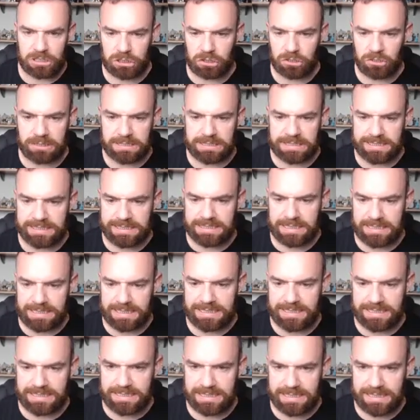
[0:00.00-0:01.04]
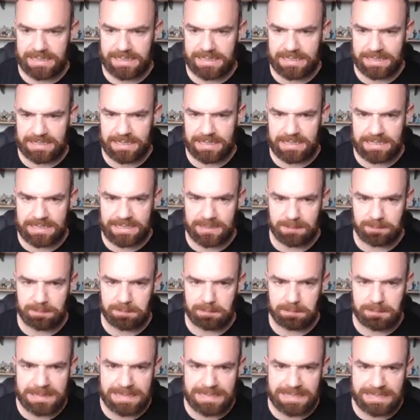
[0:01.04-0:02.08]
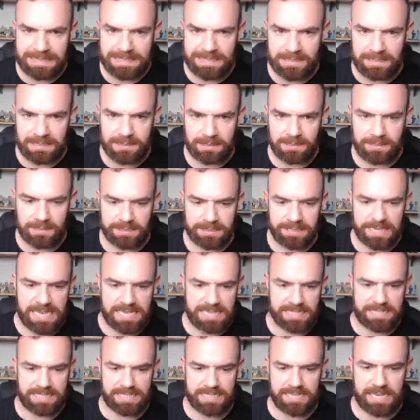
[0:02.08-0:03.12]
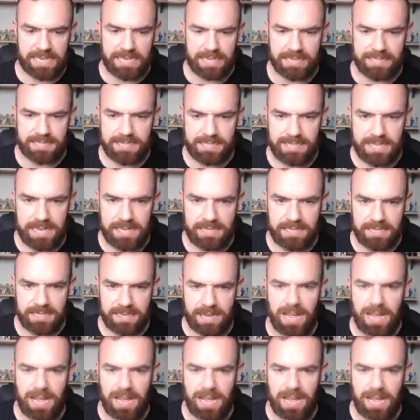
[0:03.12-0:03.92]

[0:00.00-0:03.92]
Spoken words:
Do not kill that skeleton. It's mine. Yes, I got the skeleton.